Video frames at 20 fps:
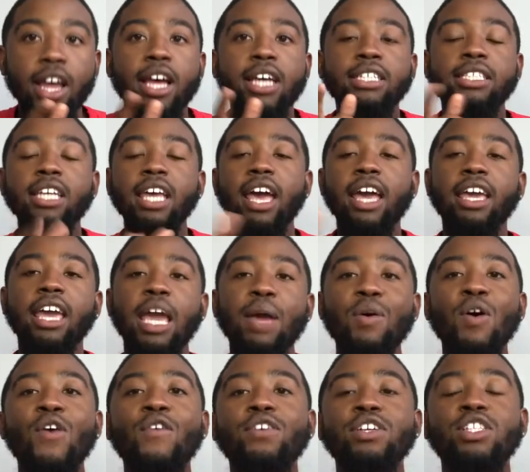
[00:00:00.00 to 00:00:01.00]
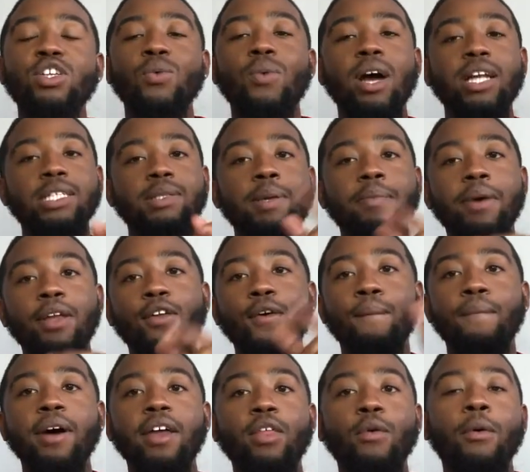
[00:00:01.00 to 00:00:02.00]
She had came over to watch me and my little
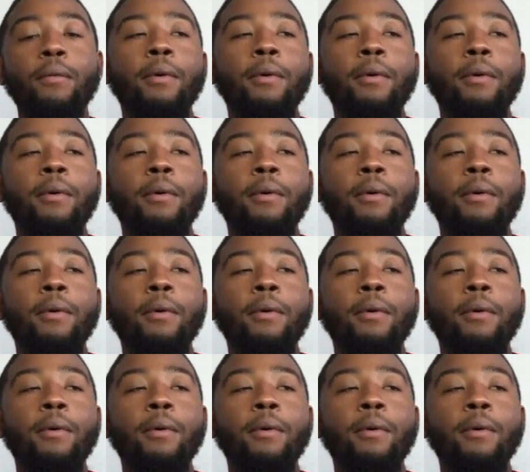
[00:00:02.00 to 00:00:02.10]
brother when